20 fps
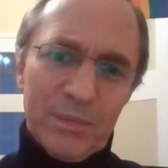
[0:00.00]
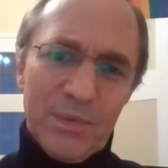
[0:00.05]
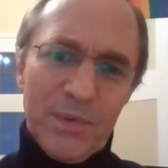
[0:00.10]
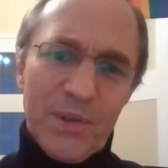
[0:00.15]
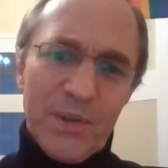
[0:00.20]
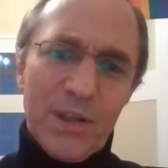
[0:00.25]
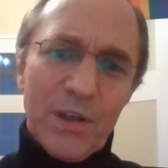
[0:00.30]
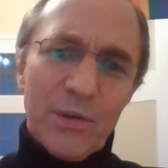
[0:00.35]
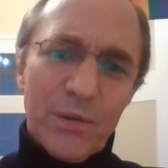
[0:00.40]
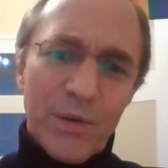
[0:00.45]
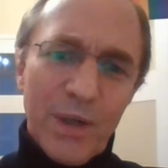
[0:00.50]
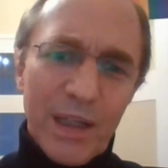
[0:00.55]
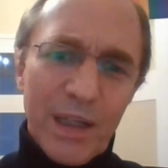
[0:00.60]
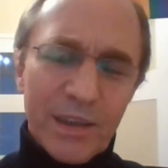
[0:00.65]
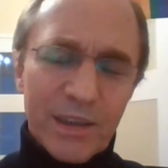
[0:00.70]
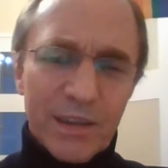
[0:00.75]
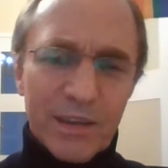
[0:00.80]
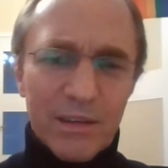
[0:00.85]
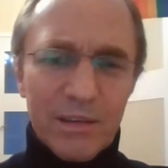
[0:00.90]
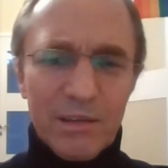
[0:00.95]

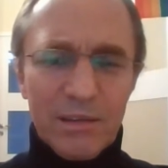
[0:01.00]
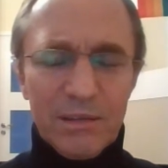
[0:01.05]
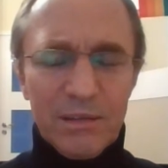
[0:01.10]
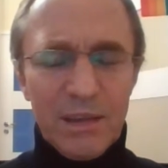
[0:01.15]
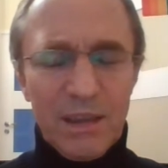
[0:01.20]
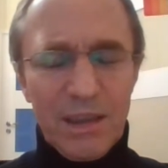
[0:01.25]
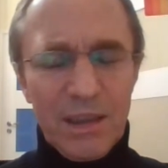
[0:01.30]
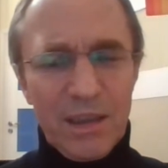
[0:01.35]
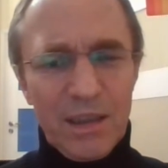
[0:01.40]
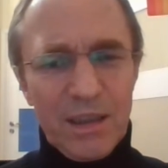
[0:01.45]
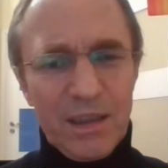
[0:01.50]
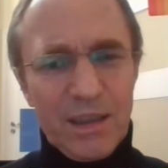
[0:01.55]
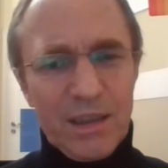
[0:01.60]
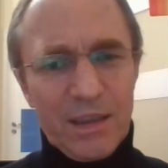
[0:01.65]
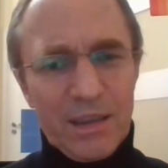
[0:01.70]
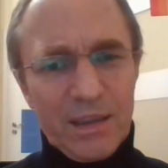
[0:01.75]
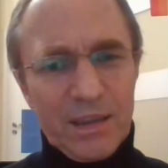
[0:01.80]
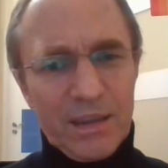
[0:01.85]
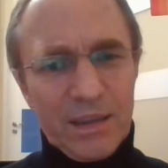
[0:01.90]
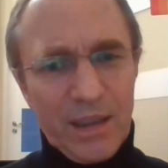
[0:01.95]
theoretical.
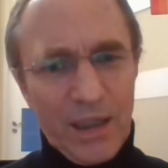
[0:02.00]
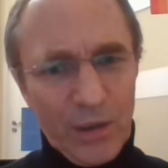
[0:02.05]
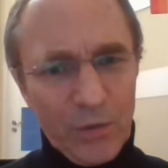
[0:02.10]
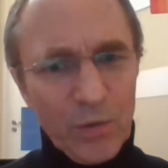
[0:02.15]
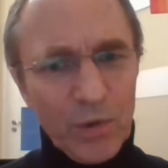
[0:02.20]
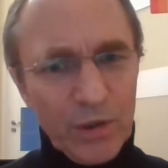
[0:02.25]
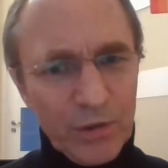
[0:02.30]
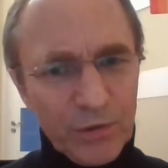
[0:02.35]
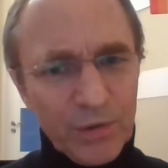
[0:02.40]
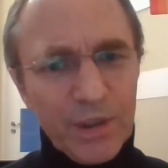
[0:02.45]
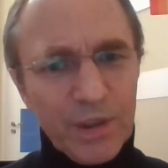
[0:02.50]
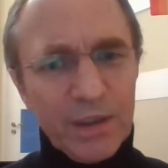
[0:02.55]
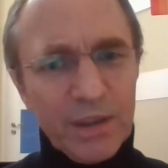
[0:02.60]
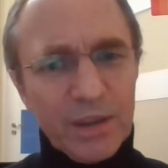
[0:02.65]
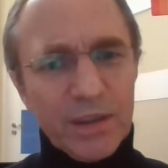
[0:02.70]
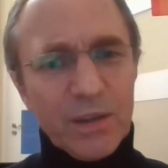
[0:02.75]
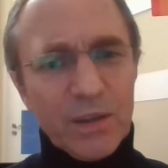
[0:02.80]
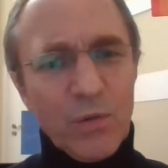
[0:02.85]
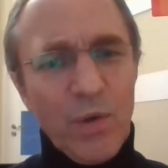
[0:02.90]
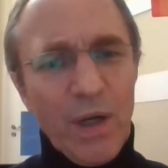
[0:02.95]
I will read the
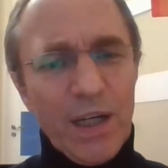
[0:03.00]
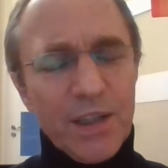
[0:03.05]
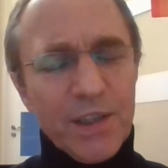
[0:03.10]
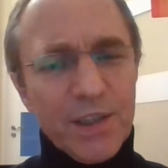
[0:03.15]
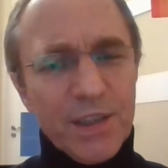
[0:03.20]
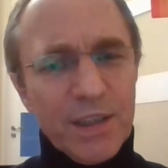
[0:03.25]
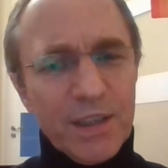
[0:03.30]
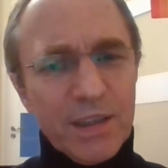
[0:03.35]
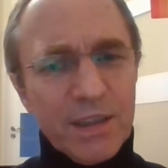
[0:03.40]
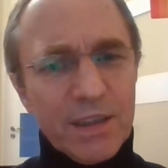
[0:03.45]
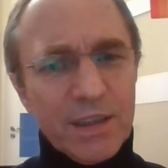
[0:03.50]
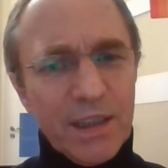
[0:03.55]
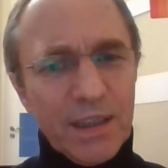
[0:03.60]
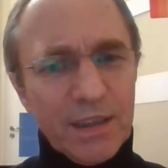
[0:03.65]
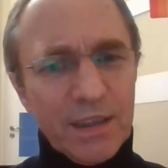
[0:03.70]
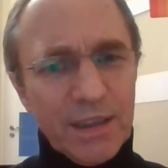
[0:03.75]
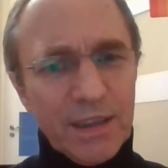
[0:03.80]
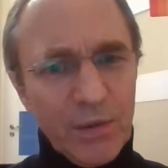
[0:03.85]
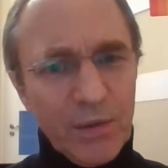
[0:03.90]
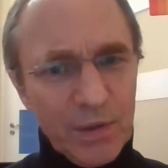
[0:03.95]
questions
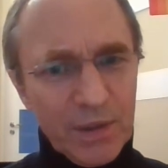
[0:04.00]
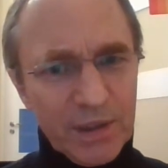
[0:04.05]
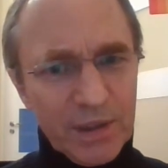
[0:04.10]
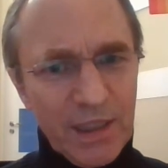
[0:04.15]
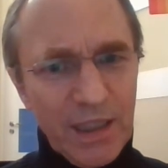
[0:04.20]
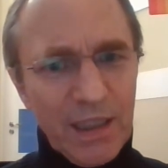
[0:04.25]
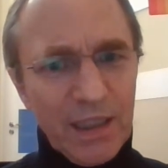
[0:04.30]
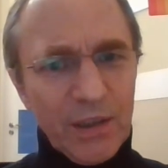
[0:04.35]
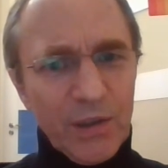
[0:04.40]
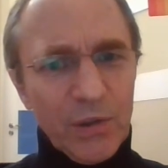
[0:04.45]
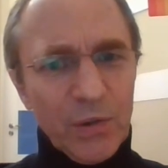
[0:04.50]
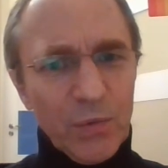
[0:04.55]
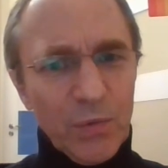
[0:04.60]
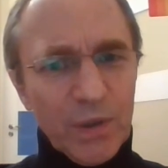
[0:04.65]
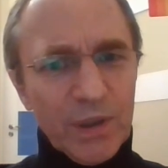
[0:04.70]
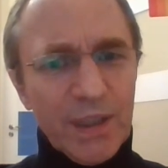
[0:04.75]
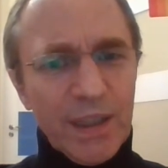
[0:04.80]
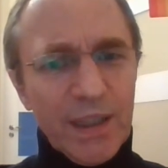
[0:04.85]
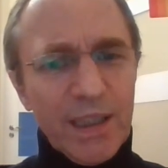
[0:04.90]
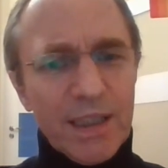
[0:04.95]
and I will tell you
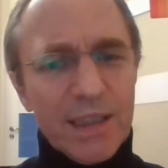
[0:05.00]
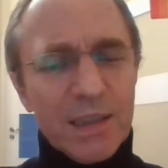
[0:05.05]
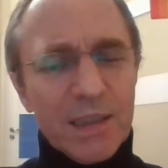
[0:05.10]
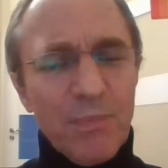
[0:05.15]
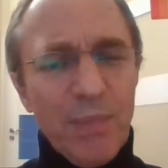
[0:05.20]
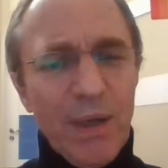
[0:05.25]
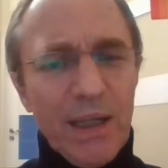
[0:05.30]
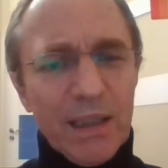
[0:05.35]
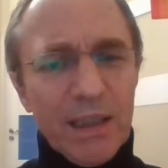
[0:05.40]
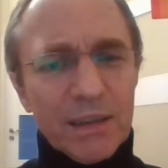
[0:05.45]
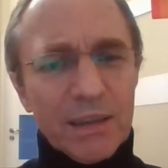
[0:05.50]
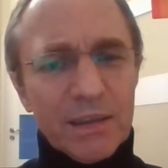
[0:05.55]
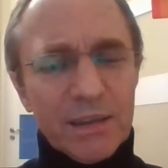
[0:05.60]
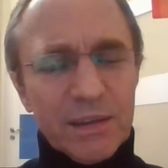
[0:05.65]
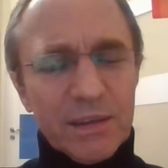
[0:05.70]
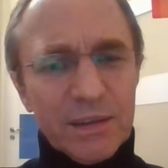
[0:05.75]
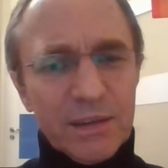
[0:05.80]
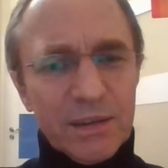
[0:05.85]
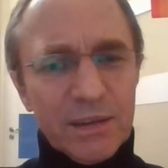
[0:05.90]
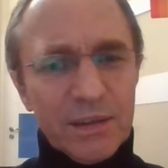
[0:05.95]
what I
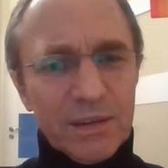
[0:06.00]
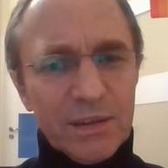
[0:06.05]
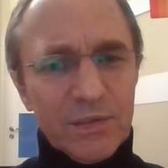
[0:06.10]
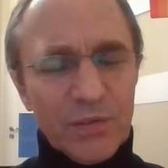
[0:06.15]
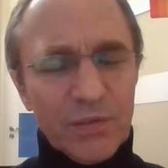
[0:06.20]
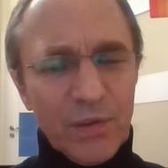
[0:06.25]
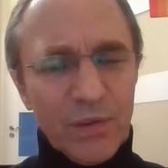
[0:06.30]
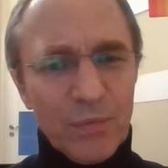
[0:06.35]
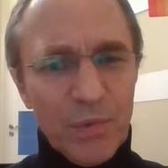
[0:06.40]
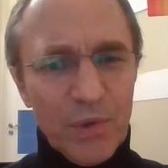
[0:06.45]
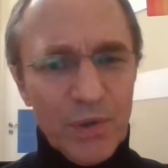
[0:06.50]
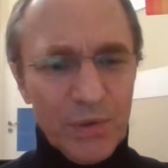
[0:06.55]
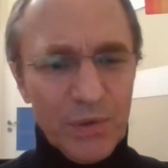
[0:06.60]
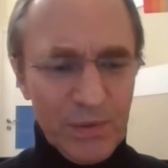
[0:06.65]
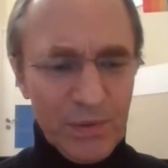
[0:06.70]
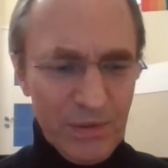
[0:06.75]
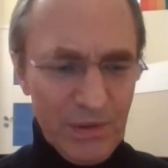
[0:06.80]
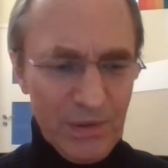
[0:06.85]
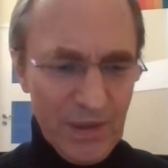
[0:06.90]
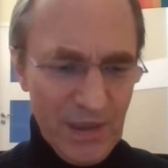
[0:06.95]
expect from
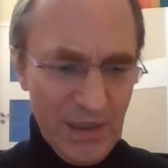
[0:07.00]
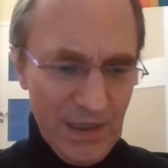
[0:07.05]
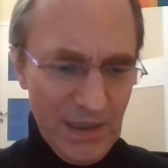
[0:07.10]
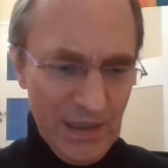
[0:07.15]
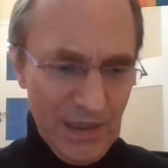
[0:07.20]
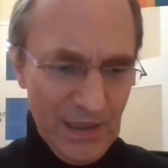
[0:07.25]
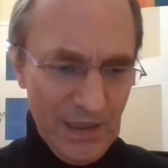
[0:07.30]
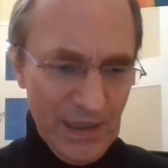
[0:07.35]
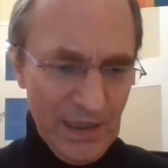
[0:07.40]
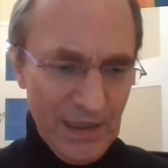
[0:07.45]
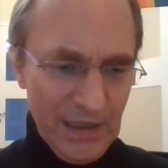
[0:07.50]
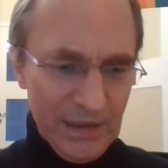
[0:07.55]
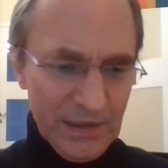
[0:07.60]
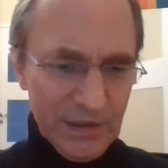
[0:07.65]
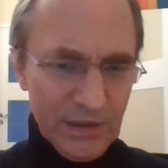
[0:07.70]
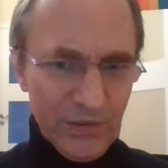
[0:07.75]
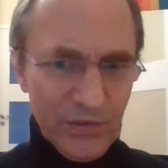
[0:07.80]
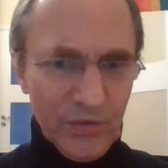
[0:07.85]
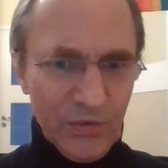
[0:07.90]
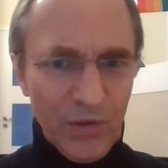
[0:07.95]
you.
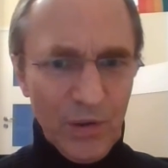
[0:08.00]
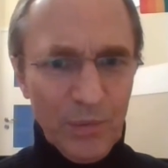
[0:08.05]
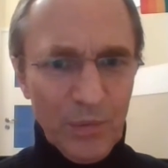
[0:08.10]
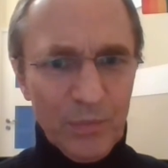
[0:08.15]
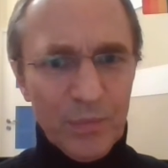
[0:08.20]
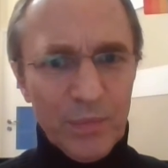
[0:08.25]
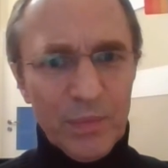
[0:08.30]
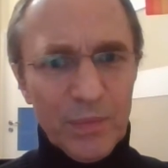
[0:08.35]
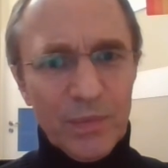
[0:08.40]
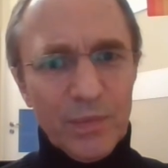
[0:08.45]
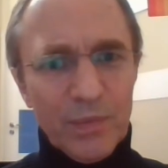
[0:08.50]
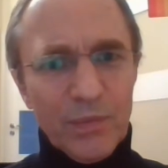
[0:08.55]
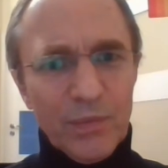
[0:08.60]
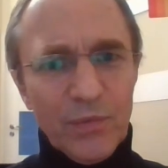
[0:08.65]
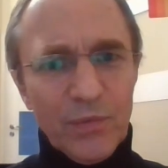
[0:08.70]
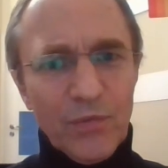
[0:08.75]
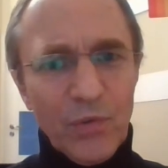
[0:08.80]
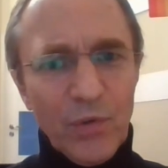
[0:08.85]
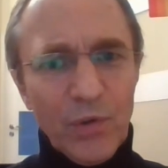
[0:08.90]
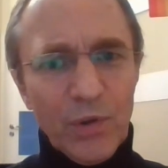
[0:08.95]
And from
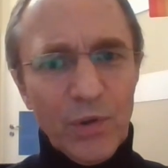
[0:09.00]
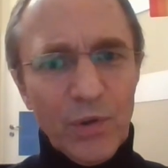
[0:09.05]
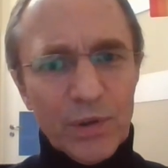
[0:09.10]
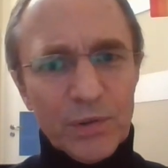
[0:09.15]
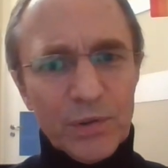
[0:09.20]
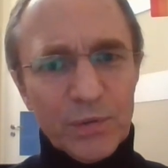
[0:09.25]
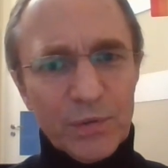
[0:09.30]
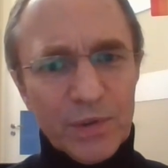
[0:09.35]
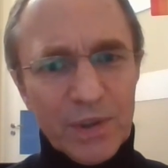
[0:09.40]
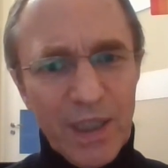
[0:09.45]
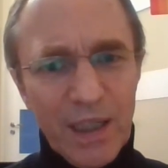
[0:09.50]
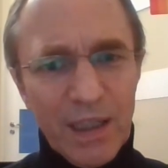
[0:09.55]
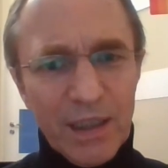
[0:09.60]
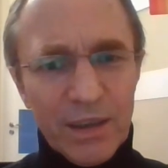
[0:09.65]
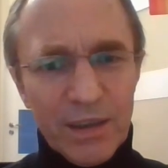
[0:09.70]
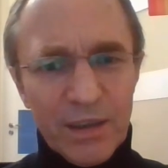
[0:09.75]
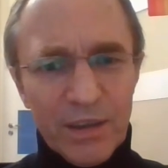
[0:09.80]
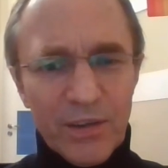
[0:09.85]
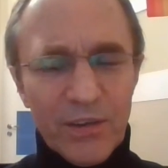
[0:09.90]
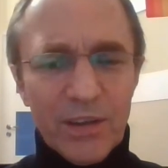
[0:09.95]
4 to
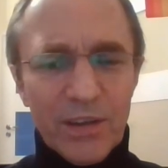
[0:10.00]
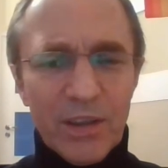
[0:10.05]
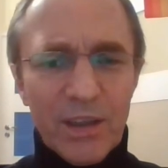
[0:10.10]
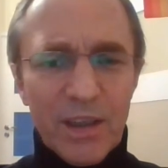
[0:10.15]
10,